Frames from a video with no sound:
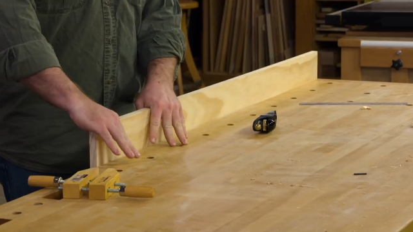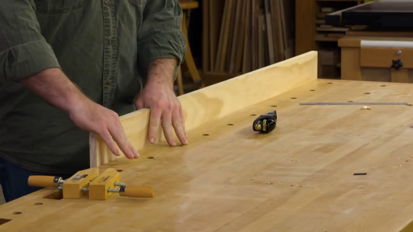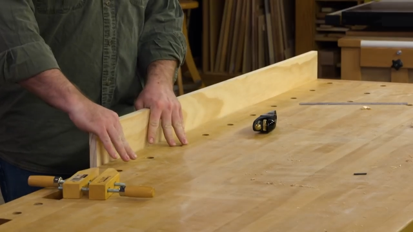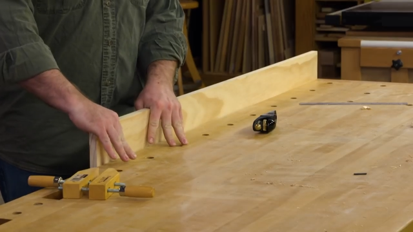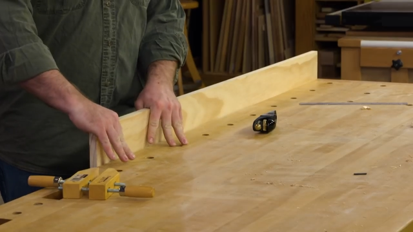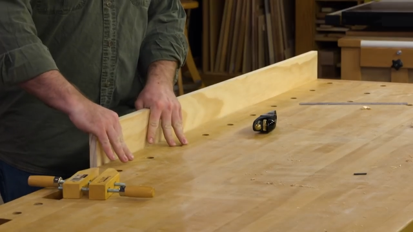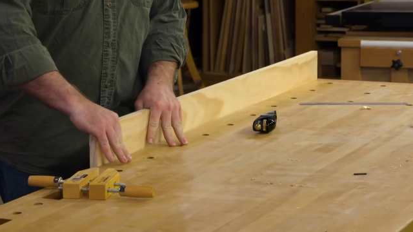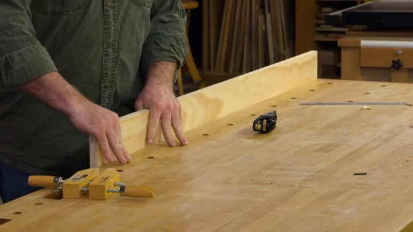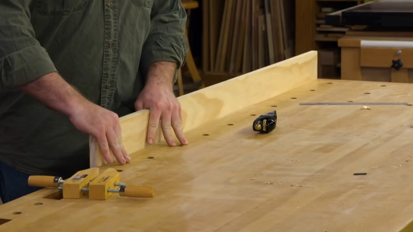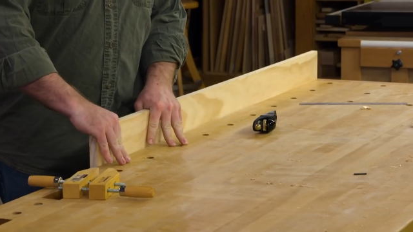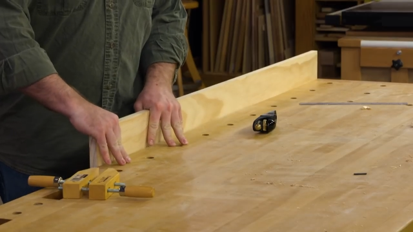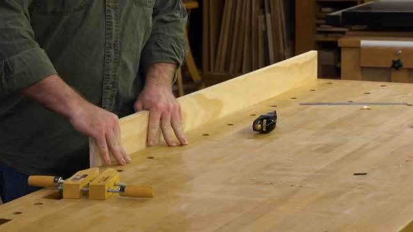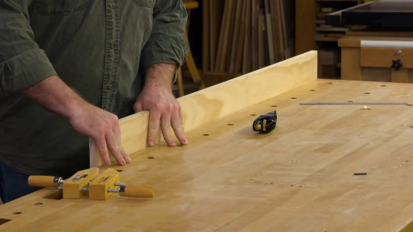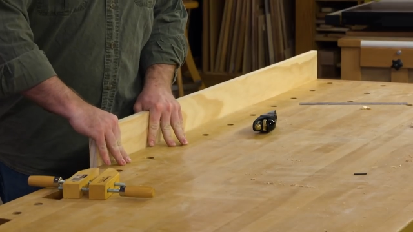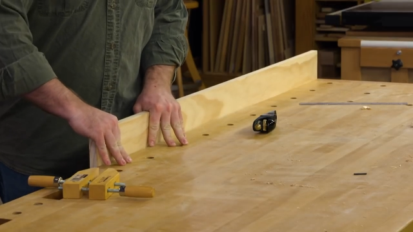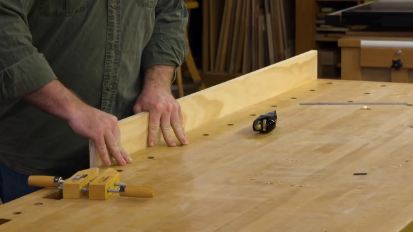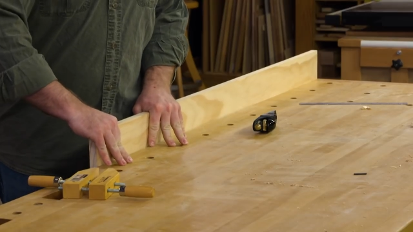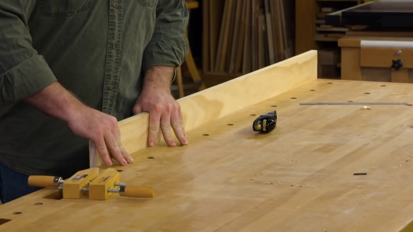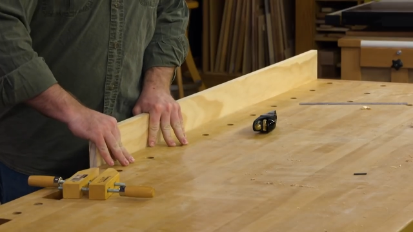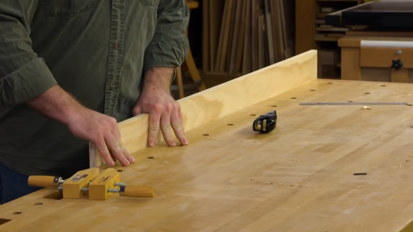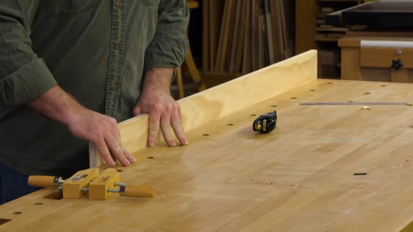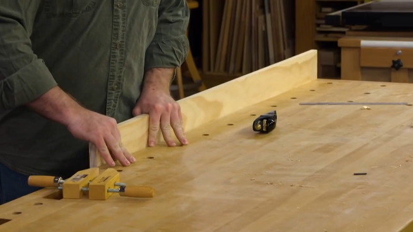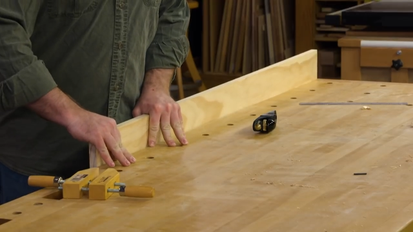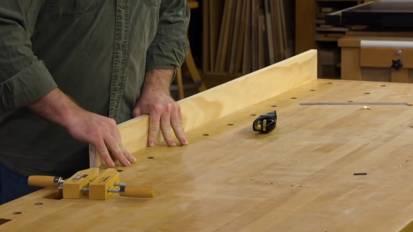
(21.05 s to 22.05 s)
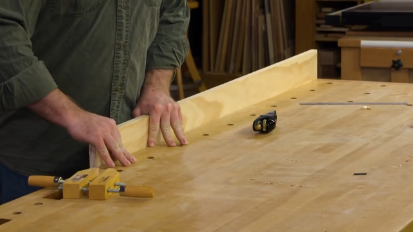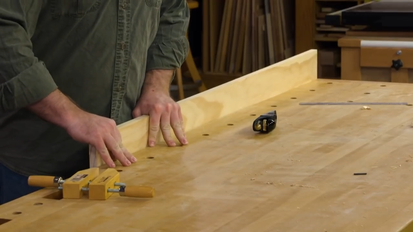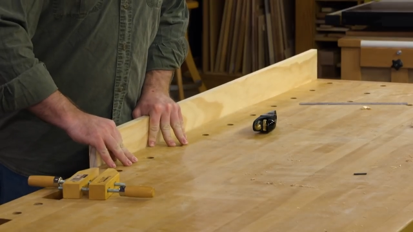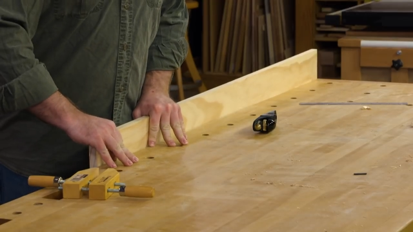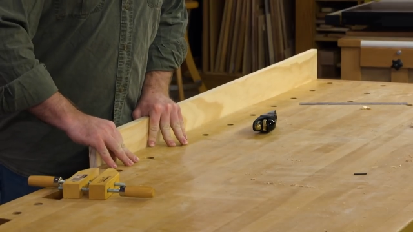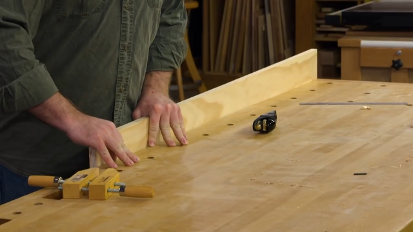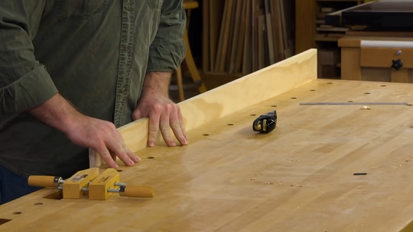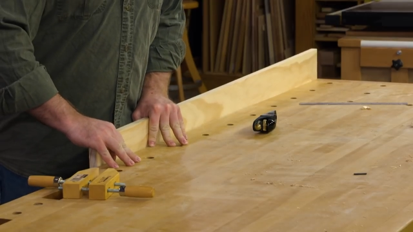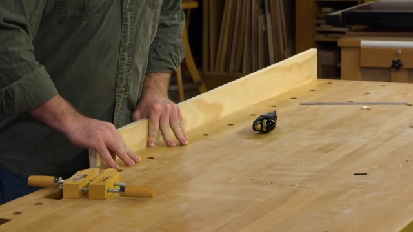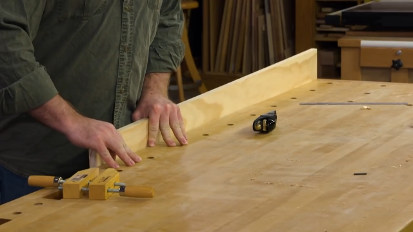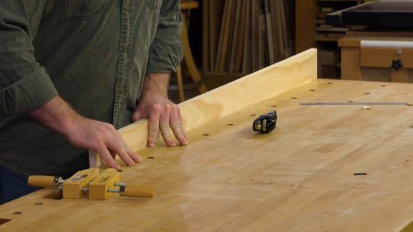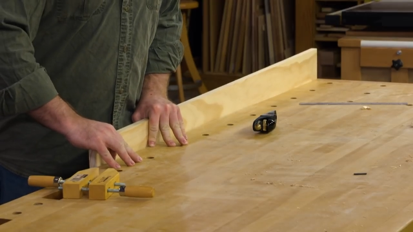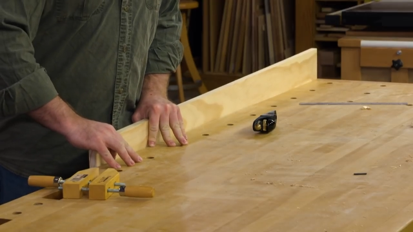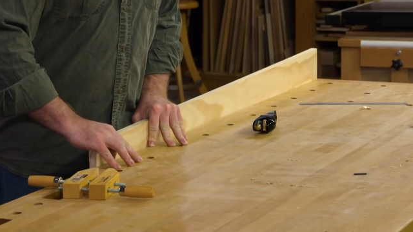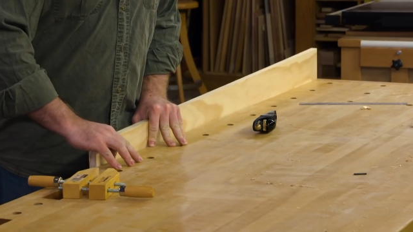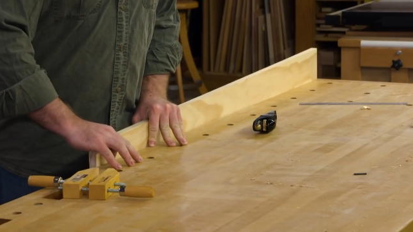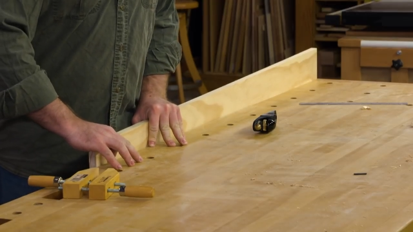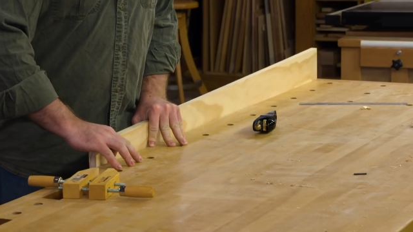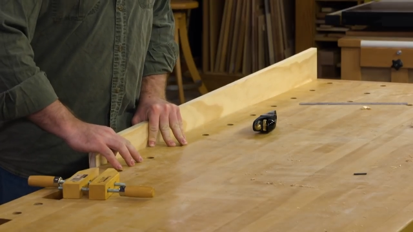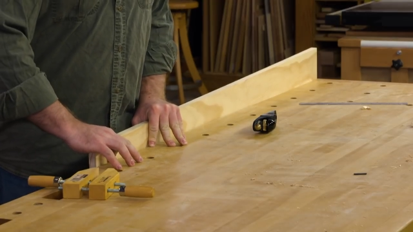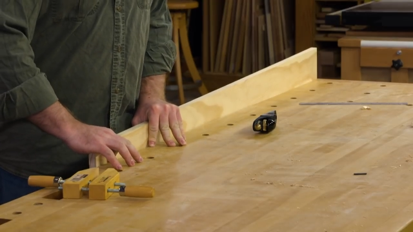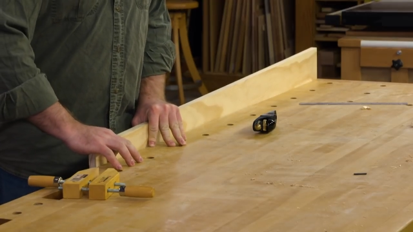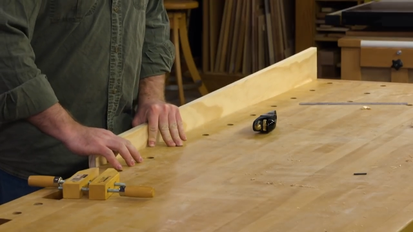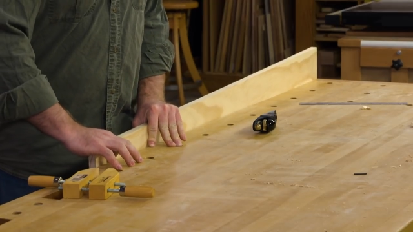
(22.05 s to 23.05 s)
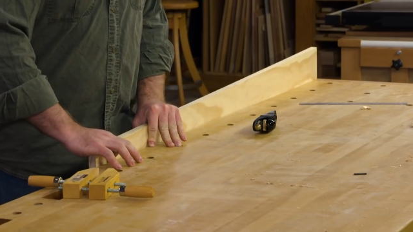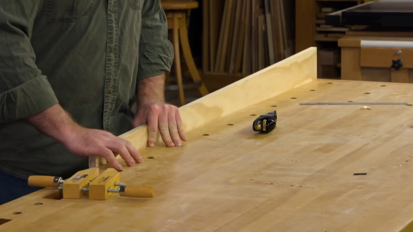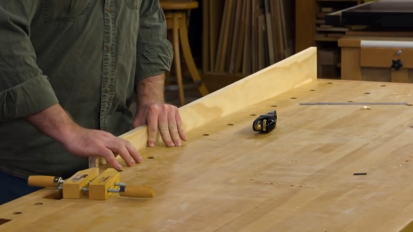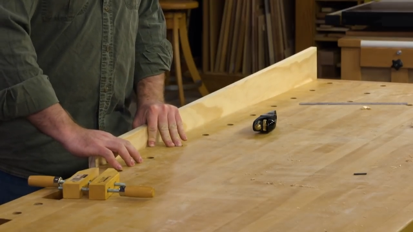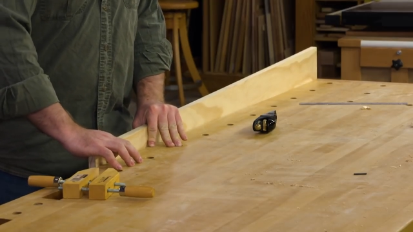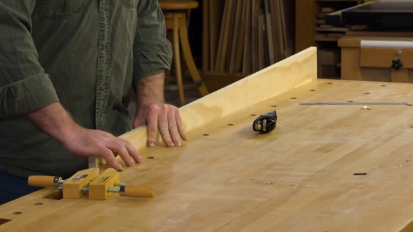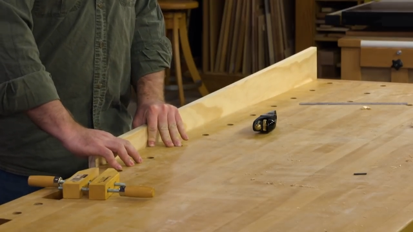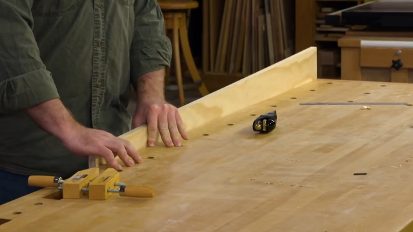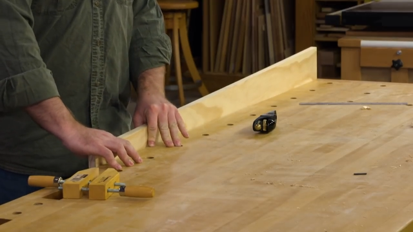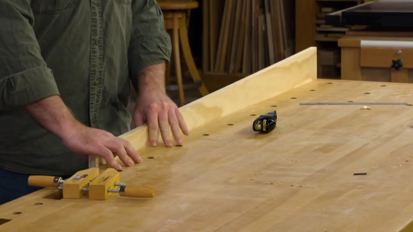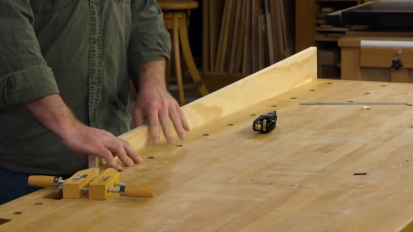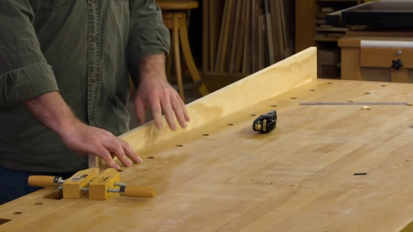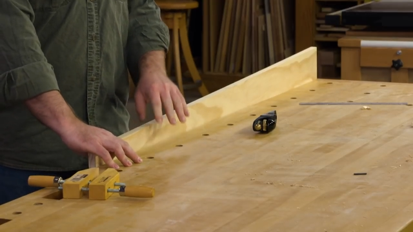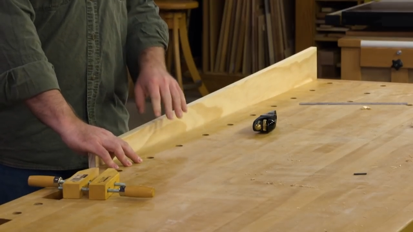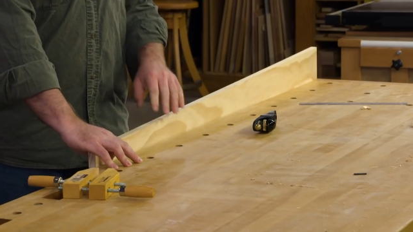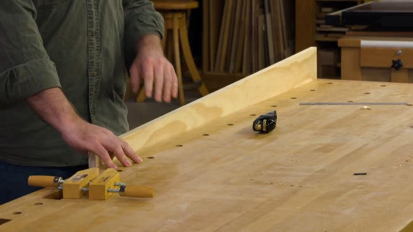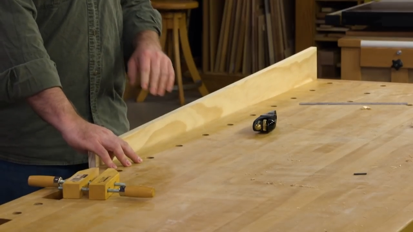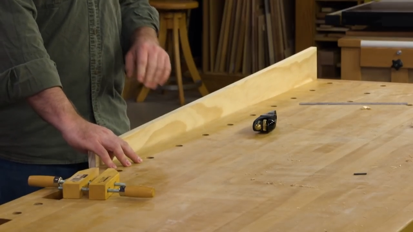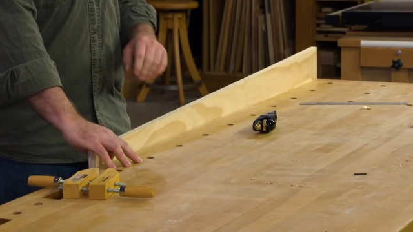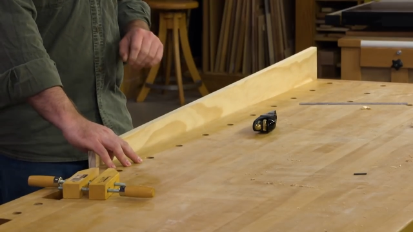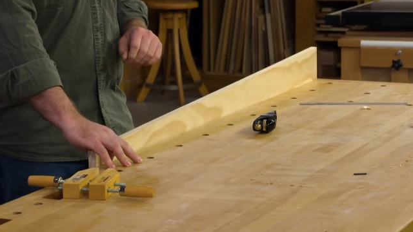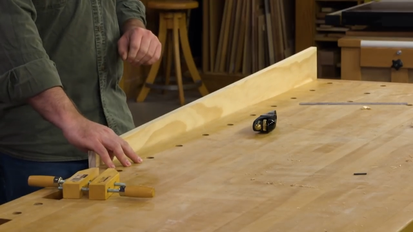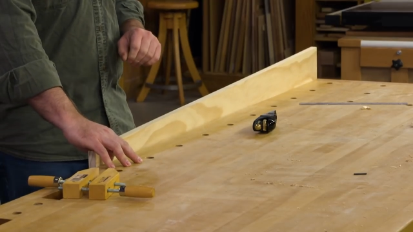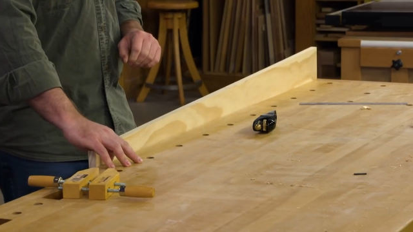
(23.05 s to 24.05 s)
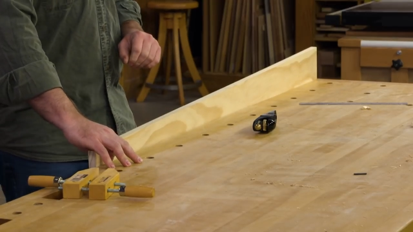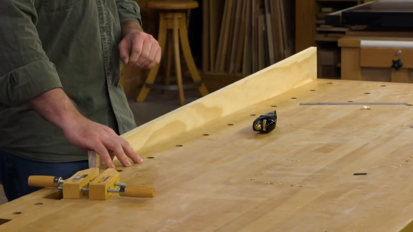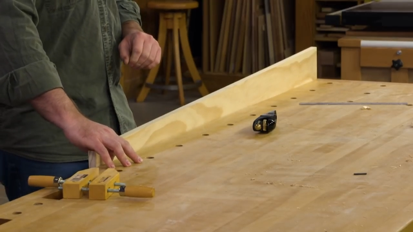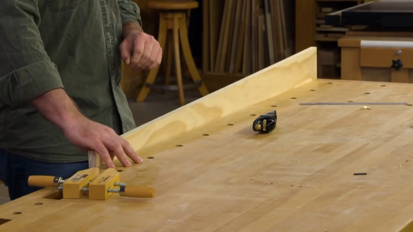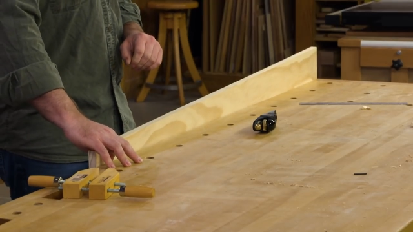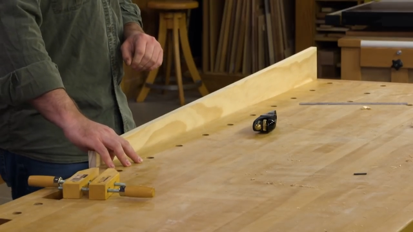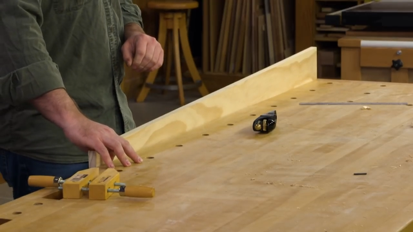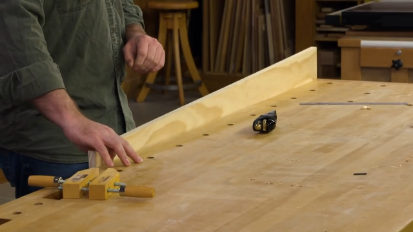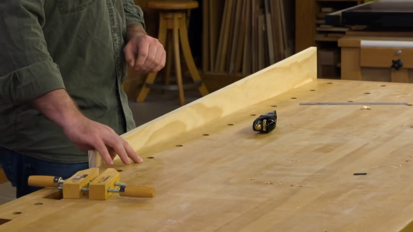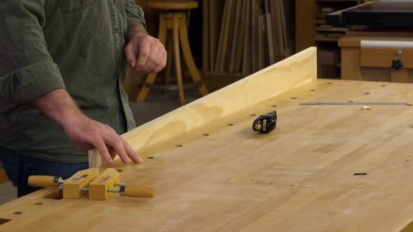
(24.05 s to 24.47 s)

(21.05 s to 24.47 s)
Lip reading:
[unreadable: no face in view]